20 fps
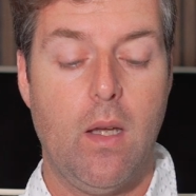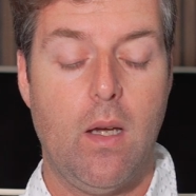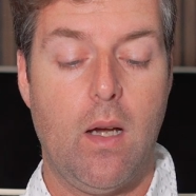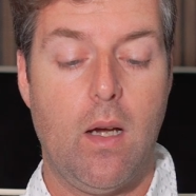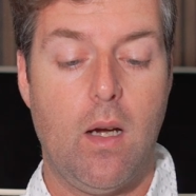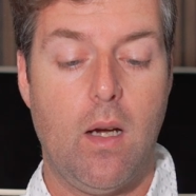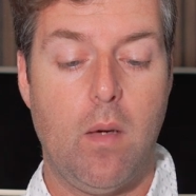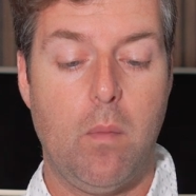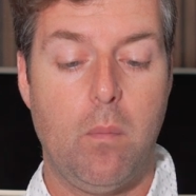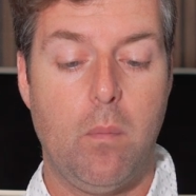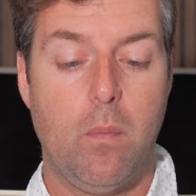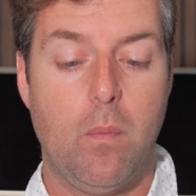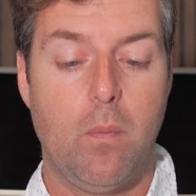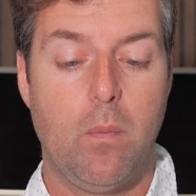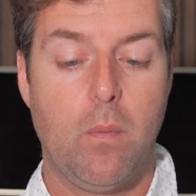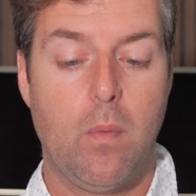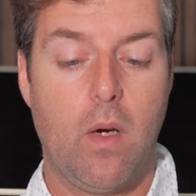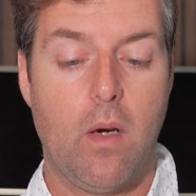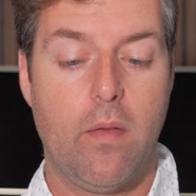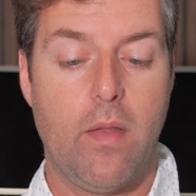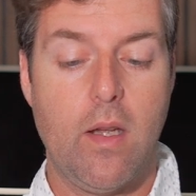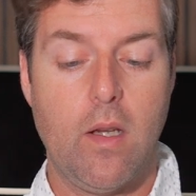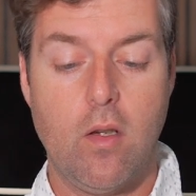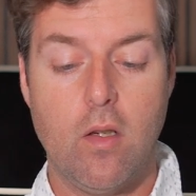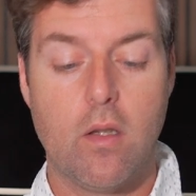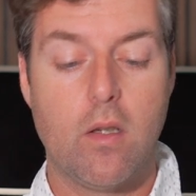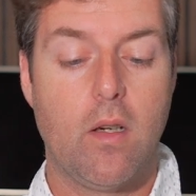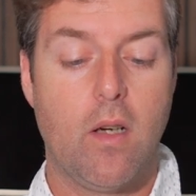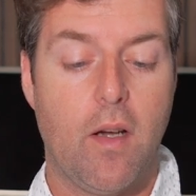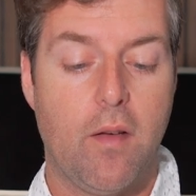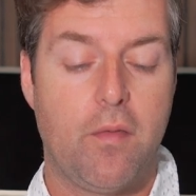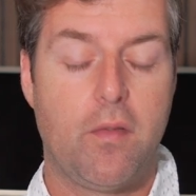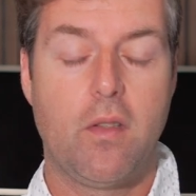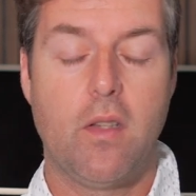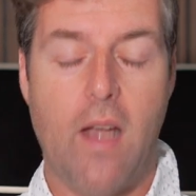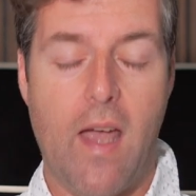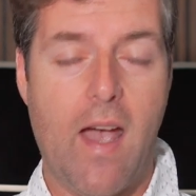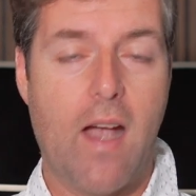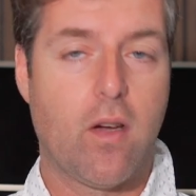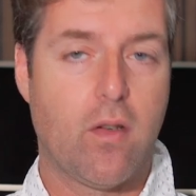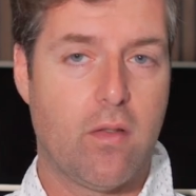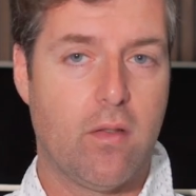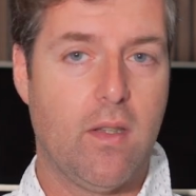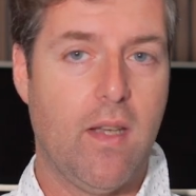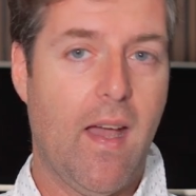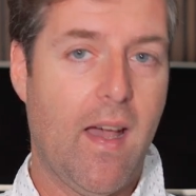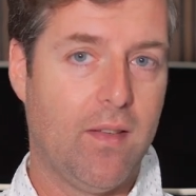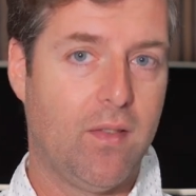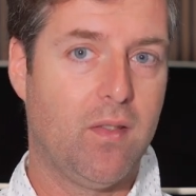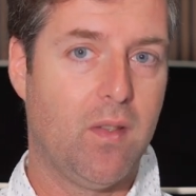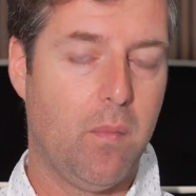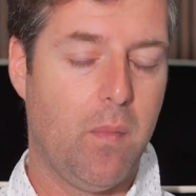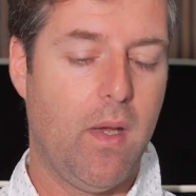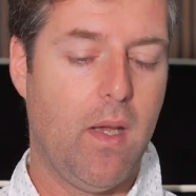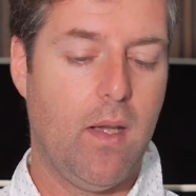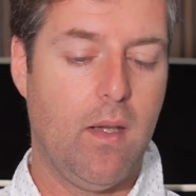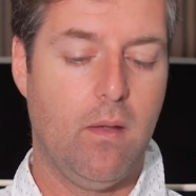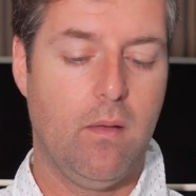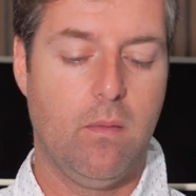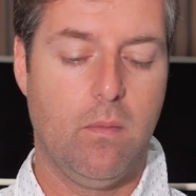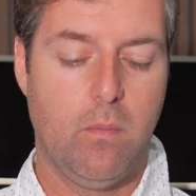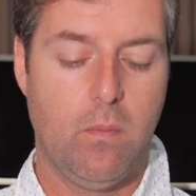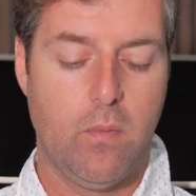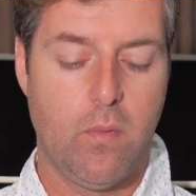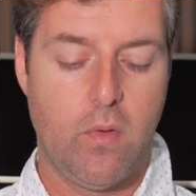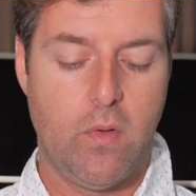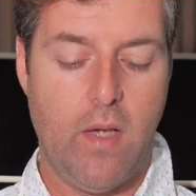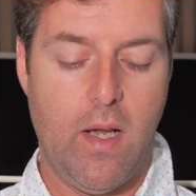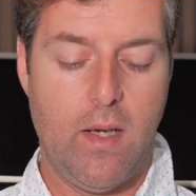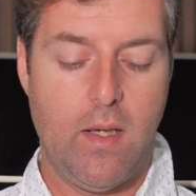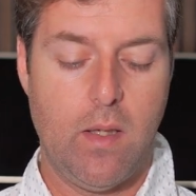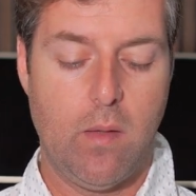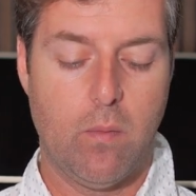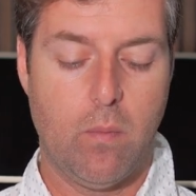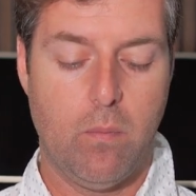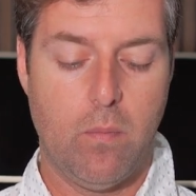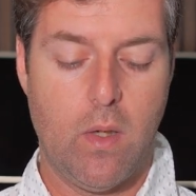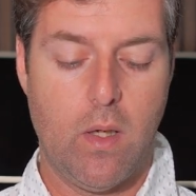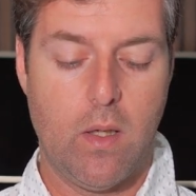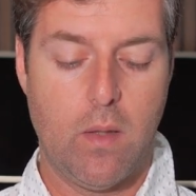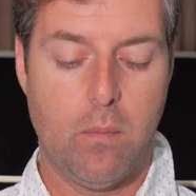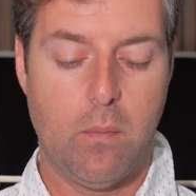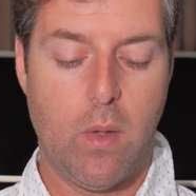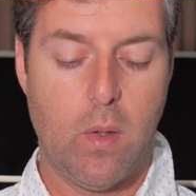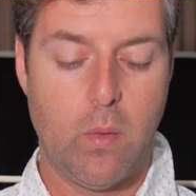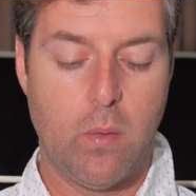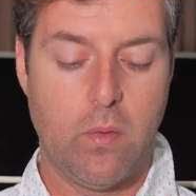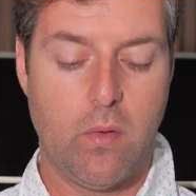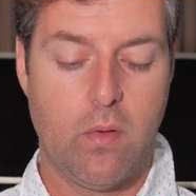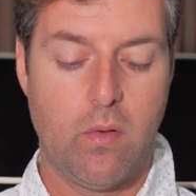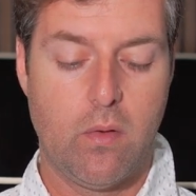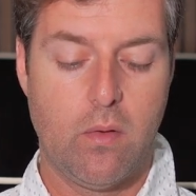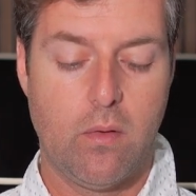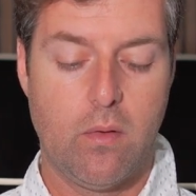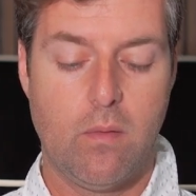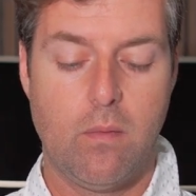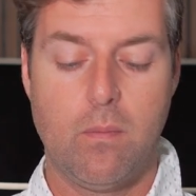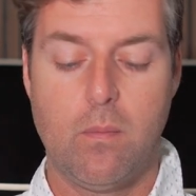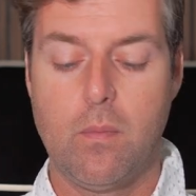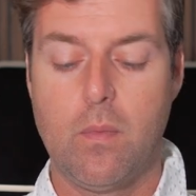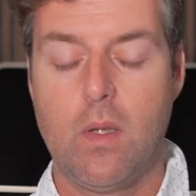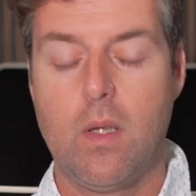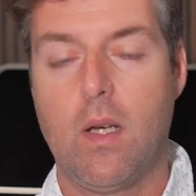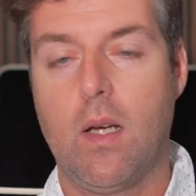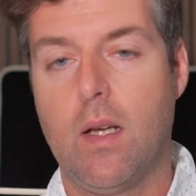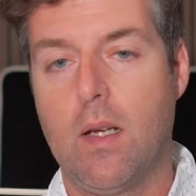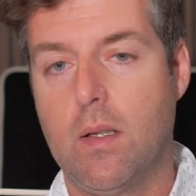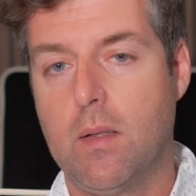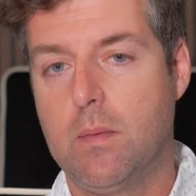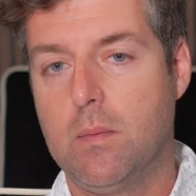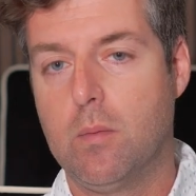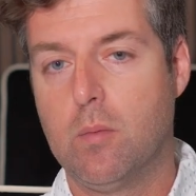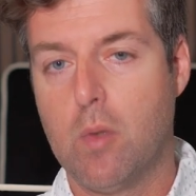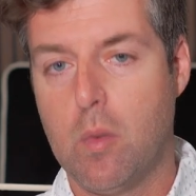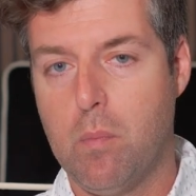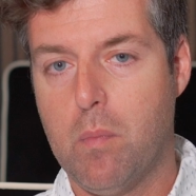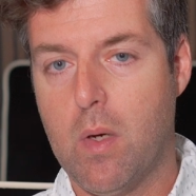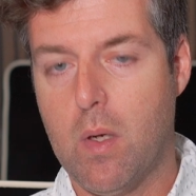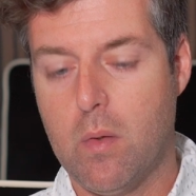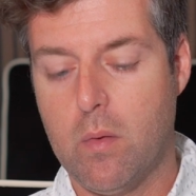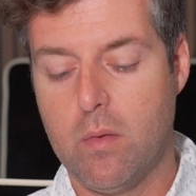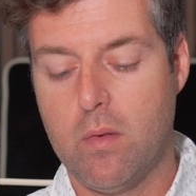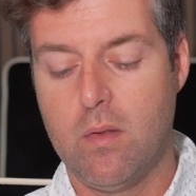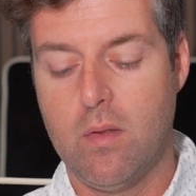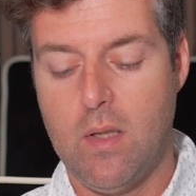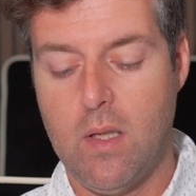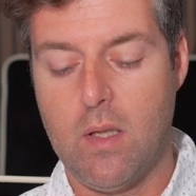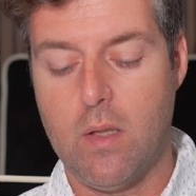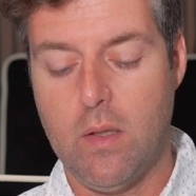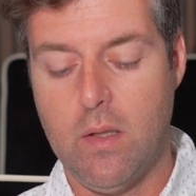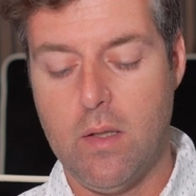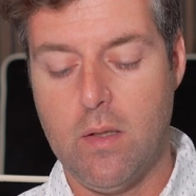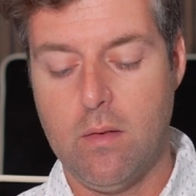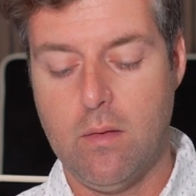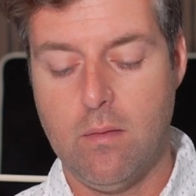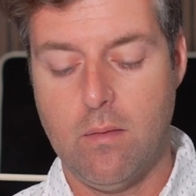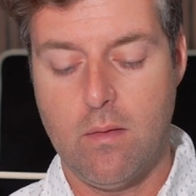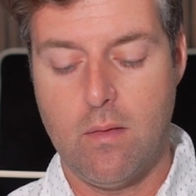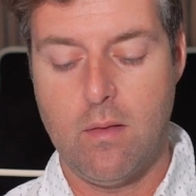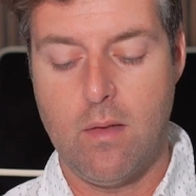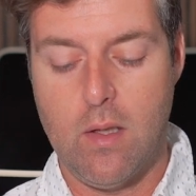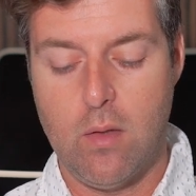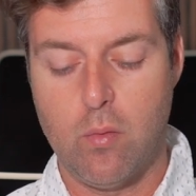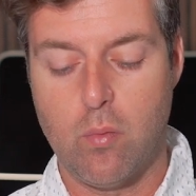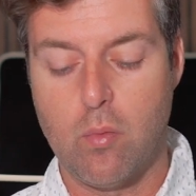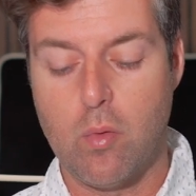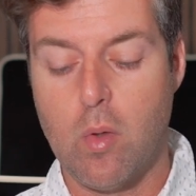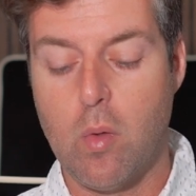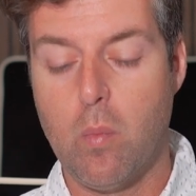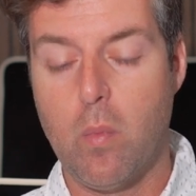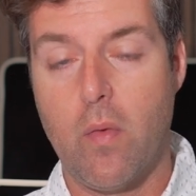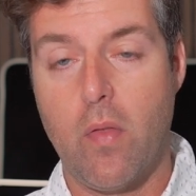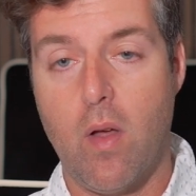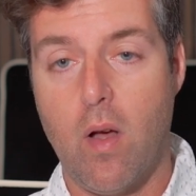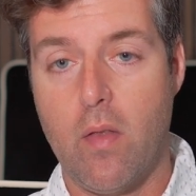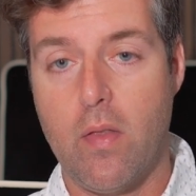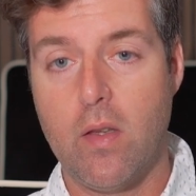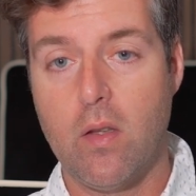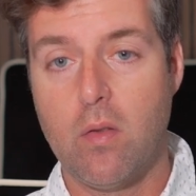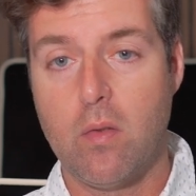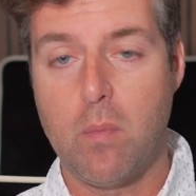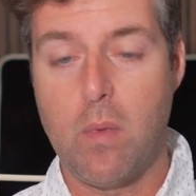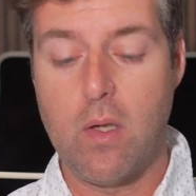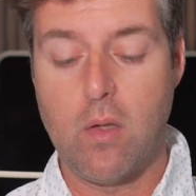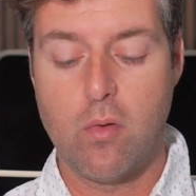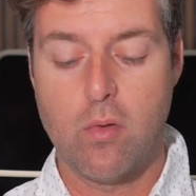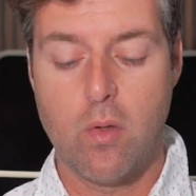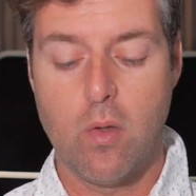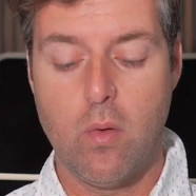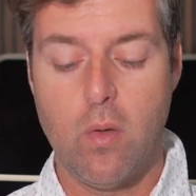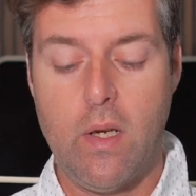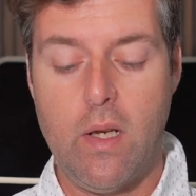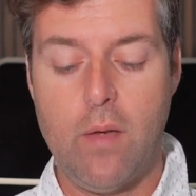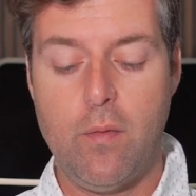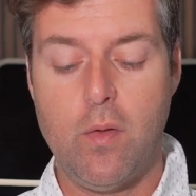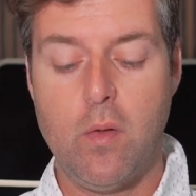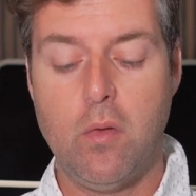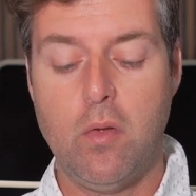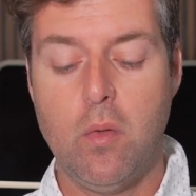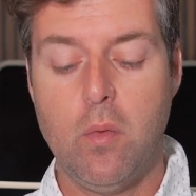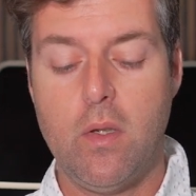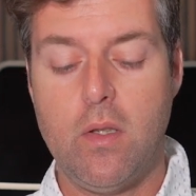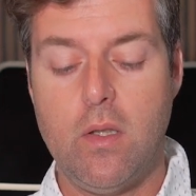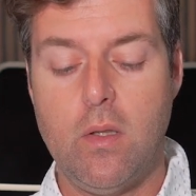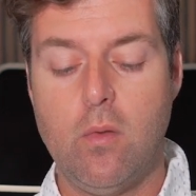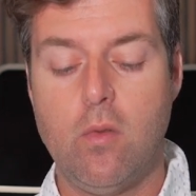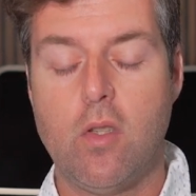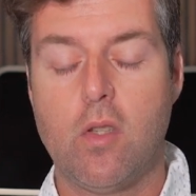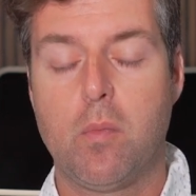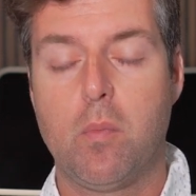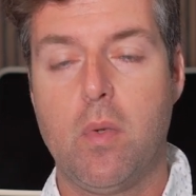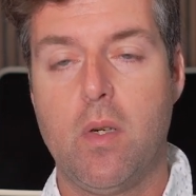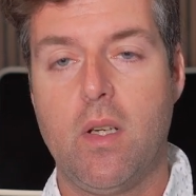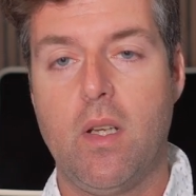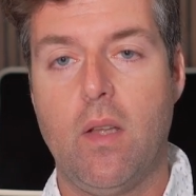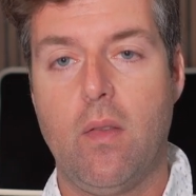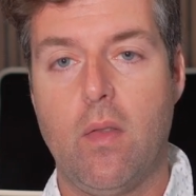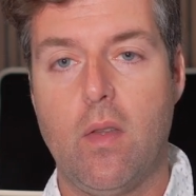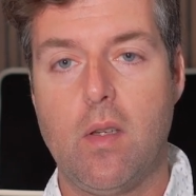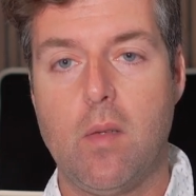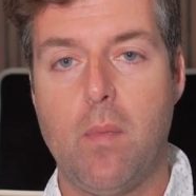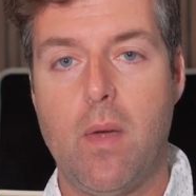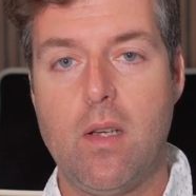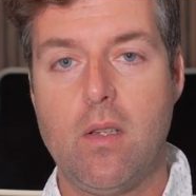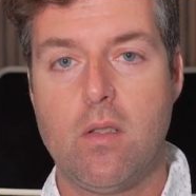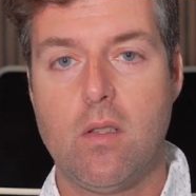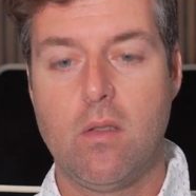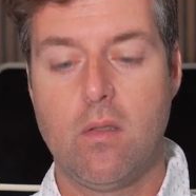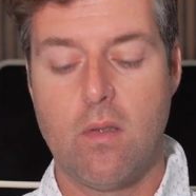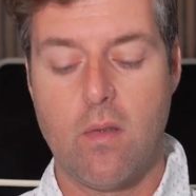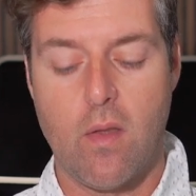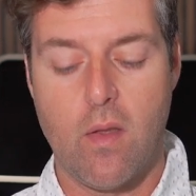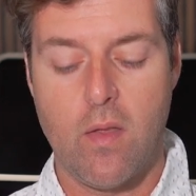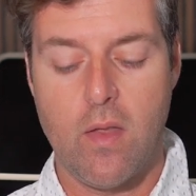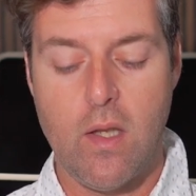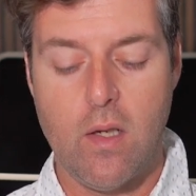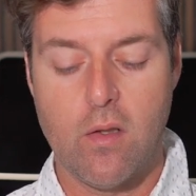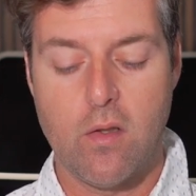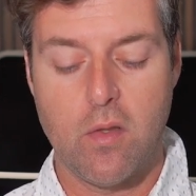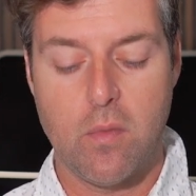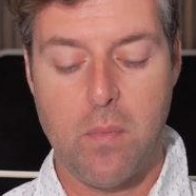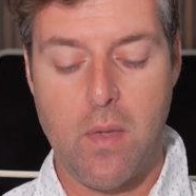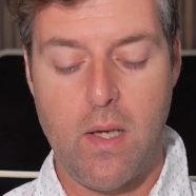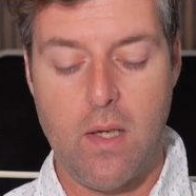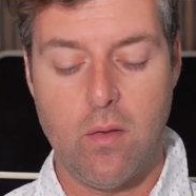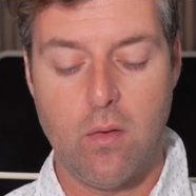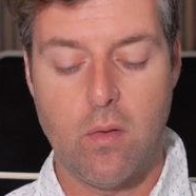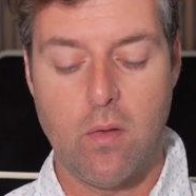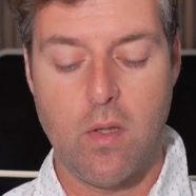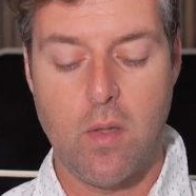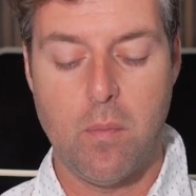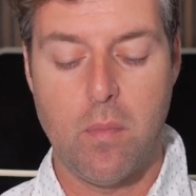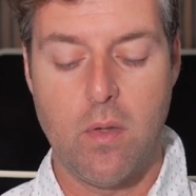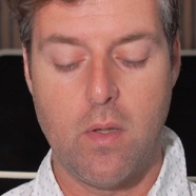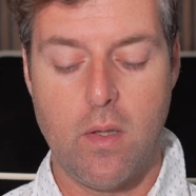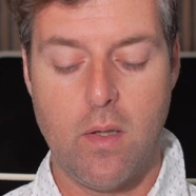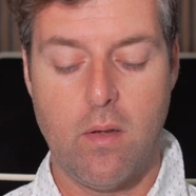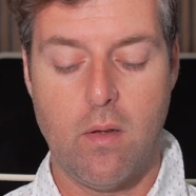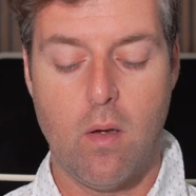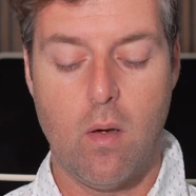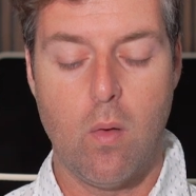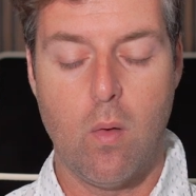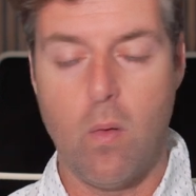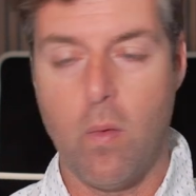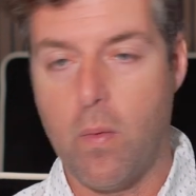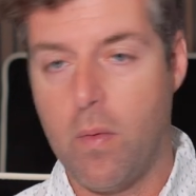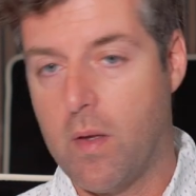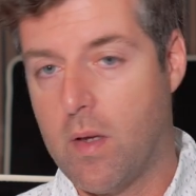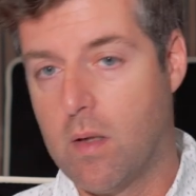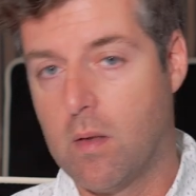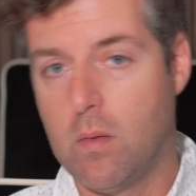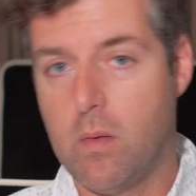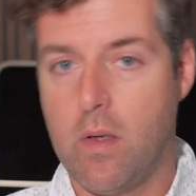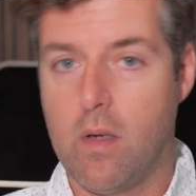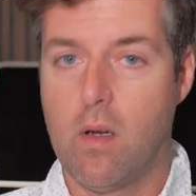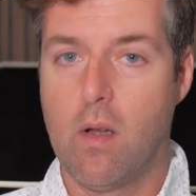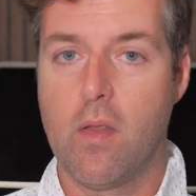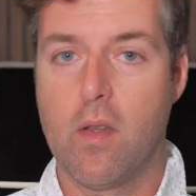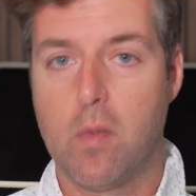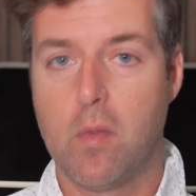um, are they good enough to actually estimate standing uh, modes, uh, room modes in in this room with all this being true? And if you do it, do you just put in the dimensions of the theater space, or do you put in the whole thing, including all